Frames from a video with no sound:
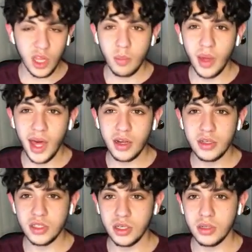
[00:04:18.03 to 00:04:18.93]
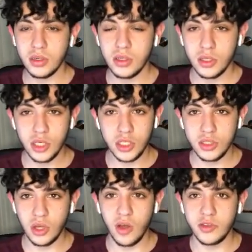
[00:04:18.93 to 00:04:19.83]
Patterns, and you can
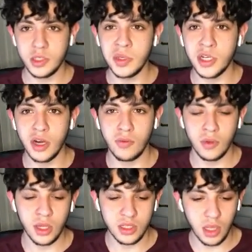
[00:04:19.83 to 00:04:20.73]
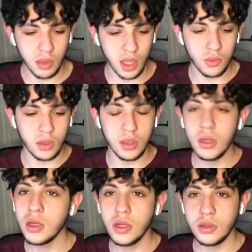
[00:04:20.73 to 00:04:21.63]
just obviously be creative with the same thing with
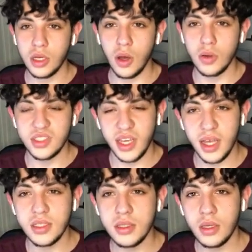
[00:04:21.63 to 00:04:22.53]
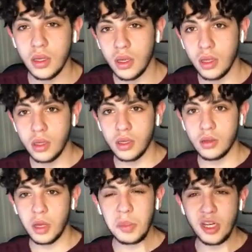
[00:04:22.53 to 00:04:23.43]
the cones, I guess.
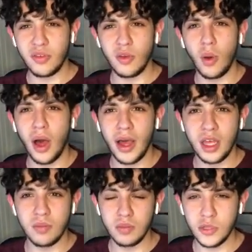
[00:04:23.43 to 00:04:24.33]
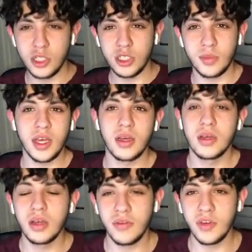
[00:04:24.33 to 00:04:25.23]
I mean, if you want, I can literally make
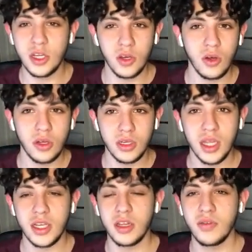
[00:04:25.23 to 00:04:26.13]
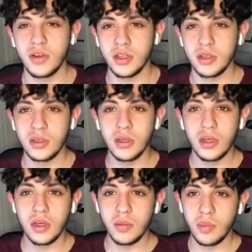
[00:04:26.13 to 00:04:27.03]
a video on like different
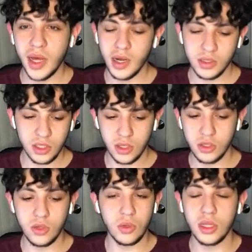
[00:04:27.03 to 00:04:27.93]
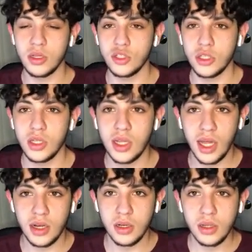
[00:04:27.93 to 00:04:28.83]
patterns you could do with the agility
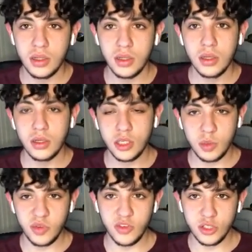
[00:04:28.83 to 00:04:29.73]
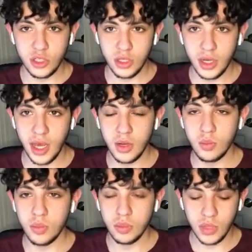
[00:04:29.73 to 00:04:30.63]
ladder to improve your agility and
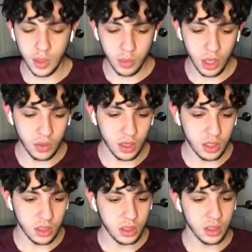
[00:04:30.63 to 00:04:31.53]
like ball work.